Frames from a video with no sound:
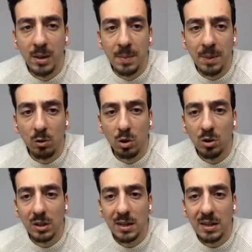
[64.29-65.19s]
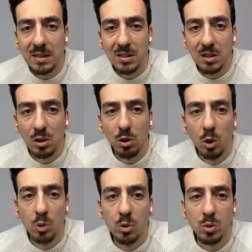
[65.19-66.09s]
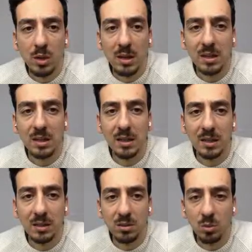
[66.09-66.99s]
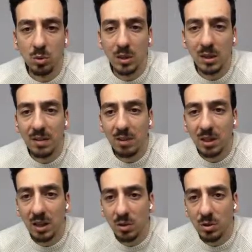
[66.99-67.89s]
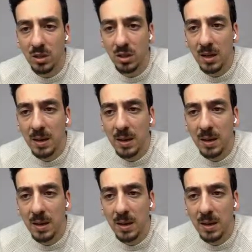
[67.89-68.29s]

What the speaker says: Now currently it's close to getting to 11,000,